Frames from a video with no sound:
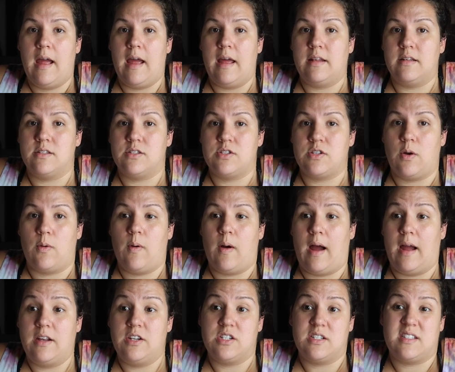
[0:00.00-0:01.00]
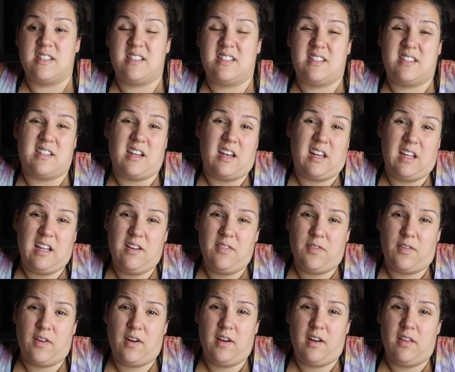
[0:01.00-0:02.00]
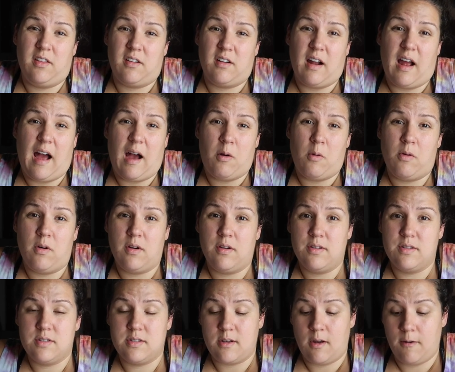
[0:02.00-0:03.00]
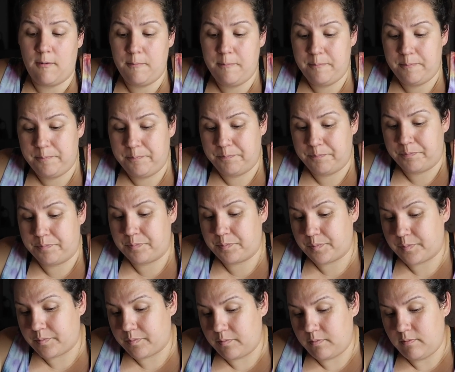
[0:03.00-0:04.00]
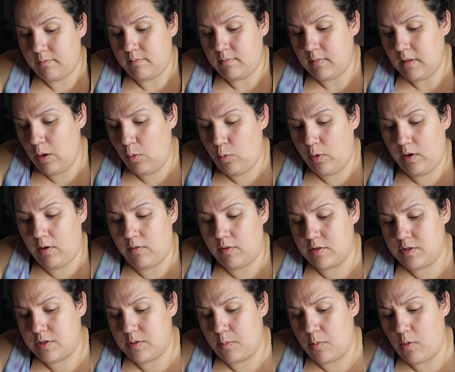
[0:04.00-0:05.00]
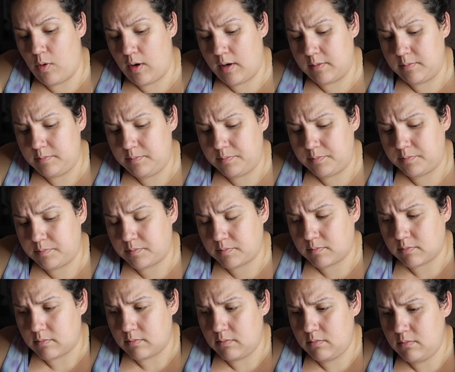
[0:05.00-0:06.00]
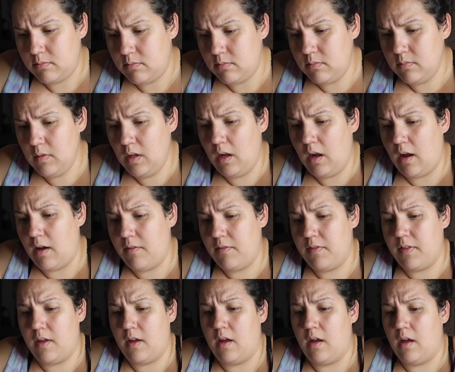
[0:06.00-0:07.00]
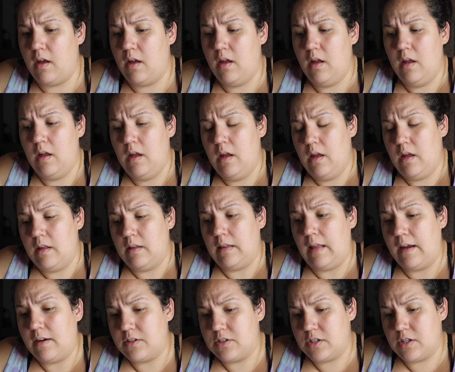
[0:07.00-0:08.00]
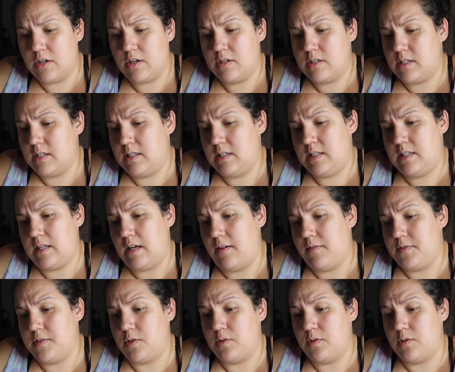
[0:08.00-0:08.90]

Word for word: And so I just studied for another hour or so, went over some more of the lectures and stuff.